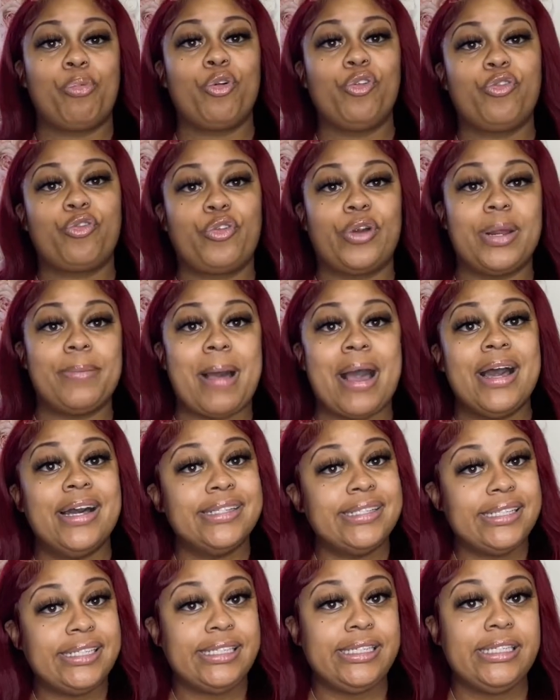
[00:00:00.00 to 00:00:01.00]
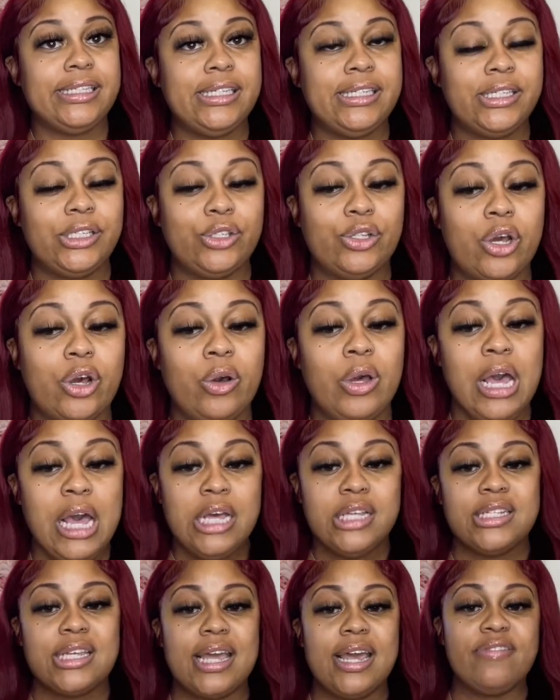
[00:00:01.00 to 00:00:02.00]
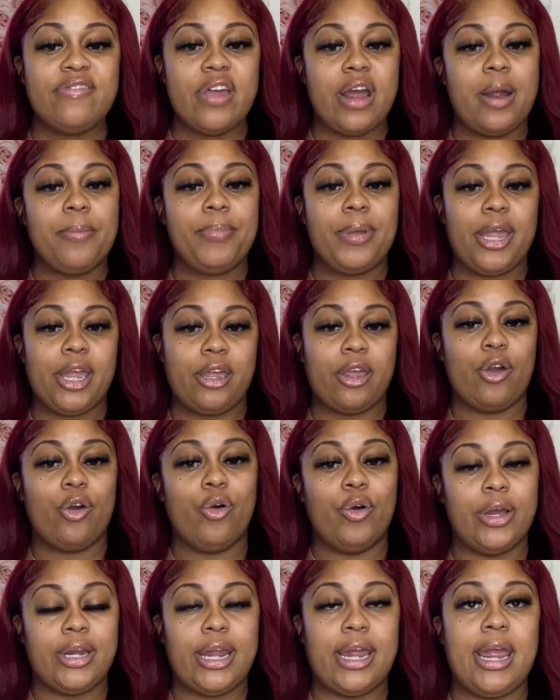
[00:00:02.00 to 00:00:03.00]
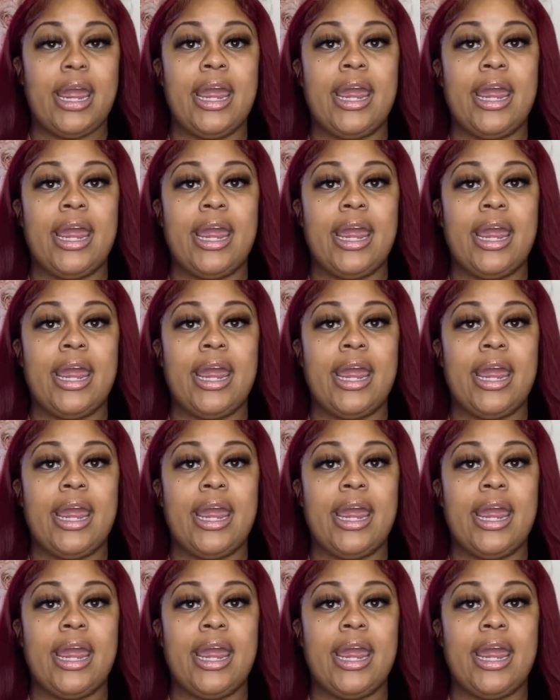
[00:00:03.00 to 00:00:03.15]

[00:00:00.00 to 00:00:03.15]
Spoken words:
proofread, my aunties, you know, to get their opinion on it.